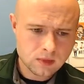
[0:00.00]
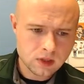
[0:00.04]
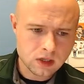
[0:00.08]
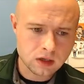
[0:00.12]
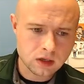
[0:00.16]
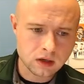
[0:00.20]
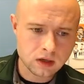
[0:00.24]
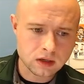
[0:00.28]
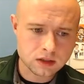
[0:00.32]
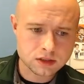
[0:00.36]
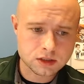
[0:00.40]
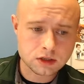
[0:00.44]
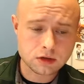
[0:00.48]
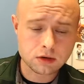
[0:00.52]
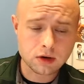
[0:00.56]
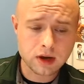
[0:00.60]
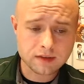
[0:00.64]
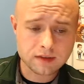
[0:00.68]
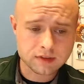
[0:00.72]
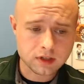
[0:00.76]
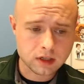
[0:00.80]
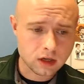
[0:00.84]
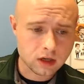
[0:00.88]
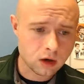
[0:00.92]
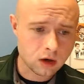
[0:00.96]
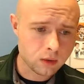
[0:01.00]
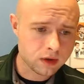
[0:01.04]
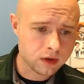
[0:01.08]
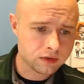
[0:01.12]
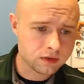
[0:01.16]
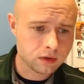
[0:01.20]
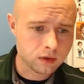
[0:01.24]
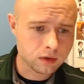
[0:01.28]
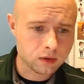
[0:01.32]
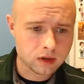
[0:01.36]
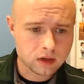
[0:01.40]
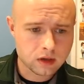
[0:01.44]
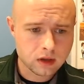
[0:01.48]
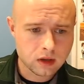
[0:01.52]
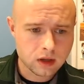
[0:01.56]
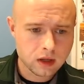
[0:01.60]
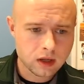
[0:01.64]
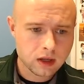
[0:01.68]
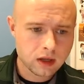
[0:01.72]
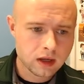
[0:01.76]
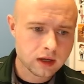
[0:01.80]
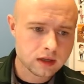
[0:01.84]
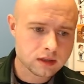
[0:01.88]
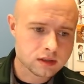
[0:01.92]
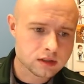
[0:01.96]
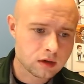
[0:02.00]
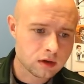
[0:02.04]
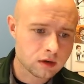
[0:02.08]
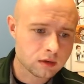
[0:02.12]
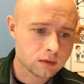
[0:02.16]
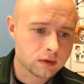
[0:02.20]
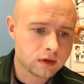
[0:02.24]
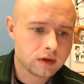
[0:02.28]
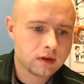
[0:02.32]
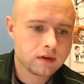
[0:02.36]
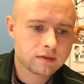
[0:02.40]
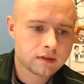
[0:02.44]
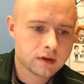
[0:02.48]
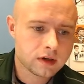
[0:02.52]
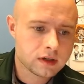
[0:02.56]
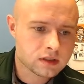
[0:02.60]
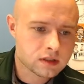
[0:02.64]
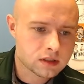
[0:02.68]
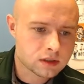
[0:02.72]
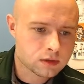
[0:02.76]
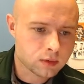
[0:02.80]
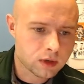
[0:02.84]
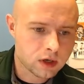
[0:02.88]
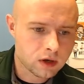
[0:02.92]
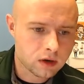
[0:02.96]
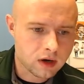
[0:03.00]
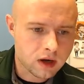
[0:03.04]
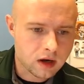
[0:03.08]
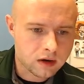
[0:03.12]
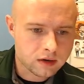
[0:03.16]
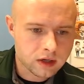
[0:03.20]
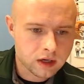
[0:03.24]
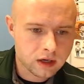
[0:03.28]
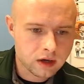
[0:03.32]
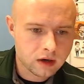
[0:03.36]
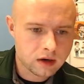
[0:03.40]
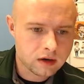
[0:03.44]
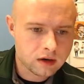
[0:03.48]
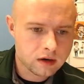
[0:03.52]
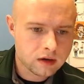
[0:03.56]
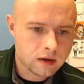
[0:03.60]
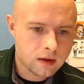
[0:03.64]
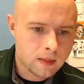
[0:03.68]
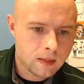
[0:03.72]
So you'll have to go into it. And so, for instance, we go down here.